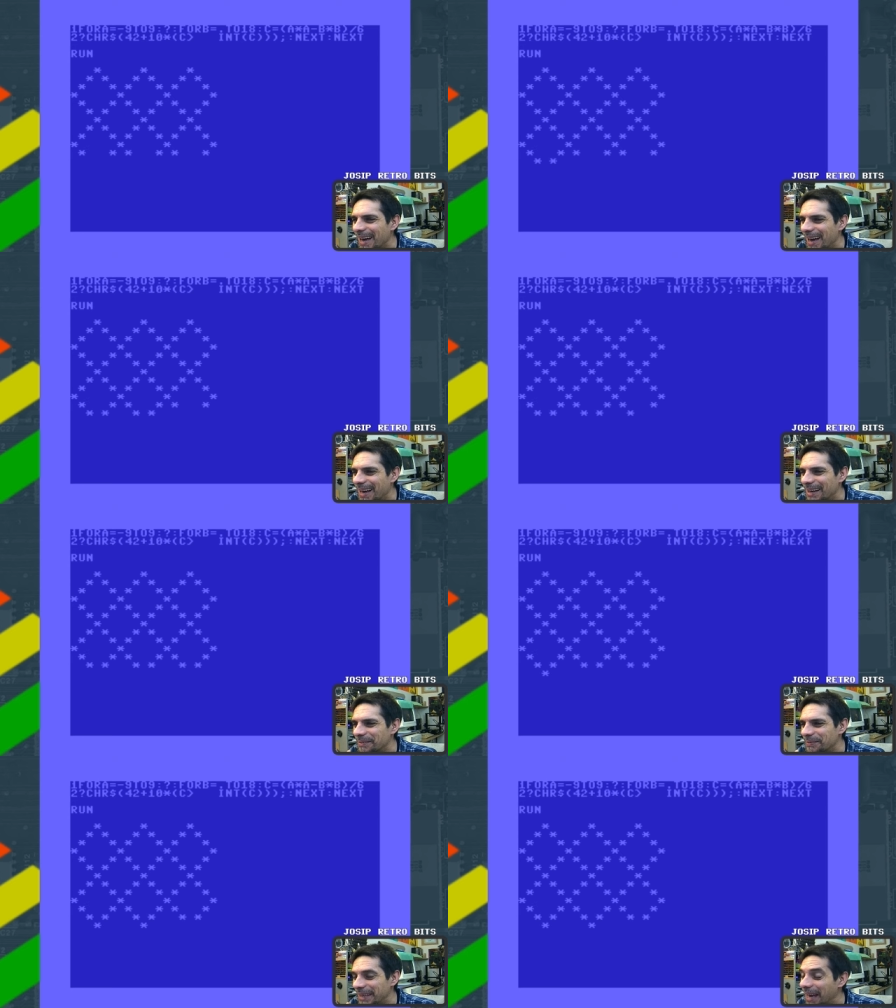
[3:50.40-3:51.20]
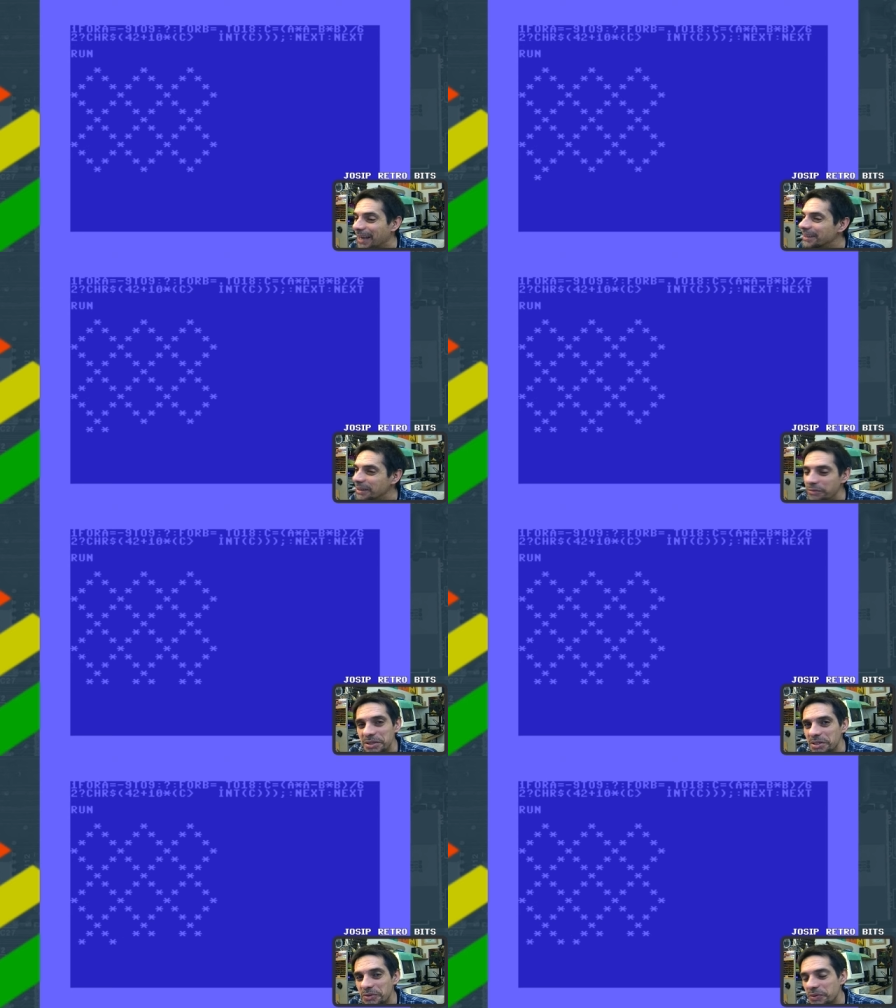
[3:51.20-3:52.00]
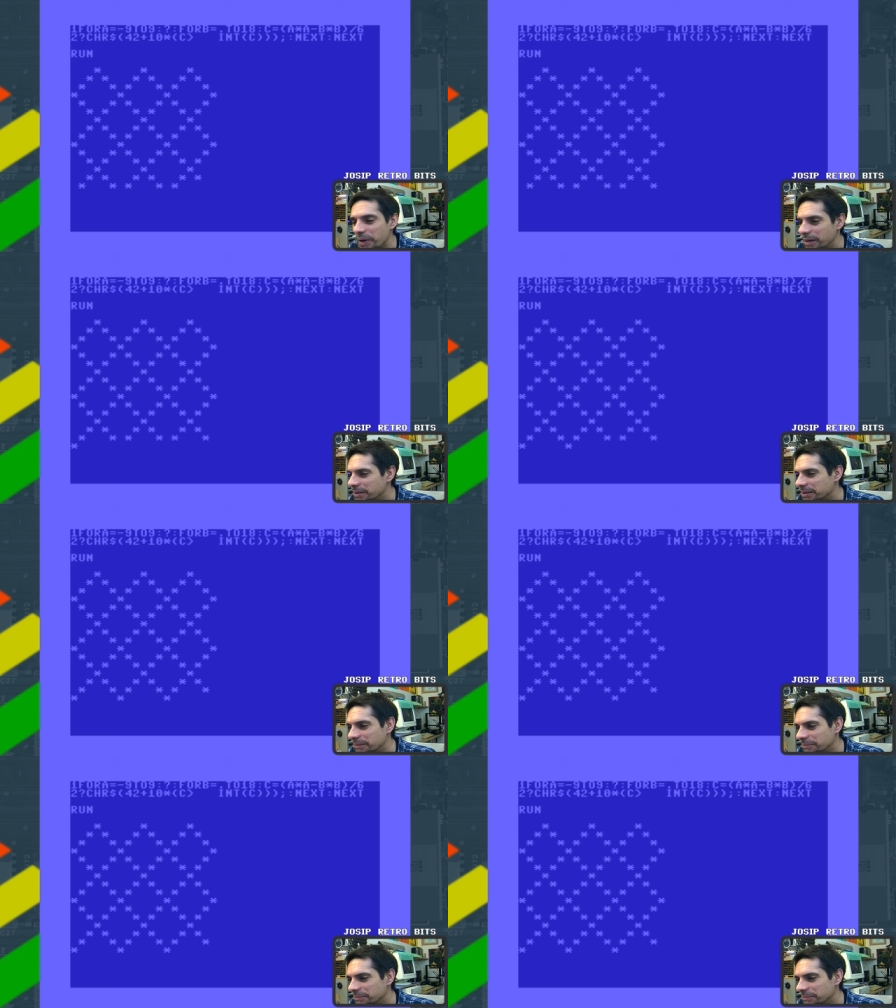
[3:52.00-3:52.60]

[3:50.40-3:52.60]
um, yeah, difference of squares.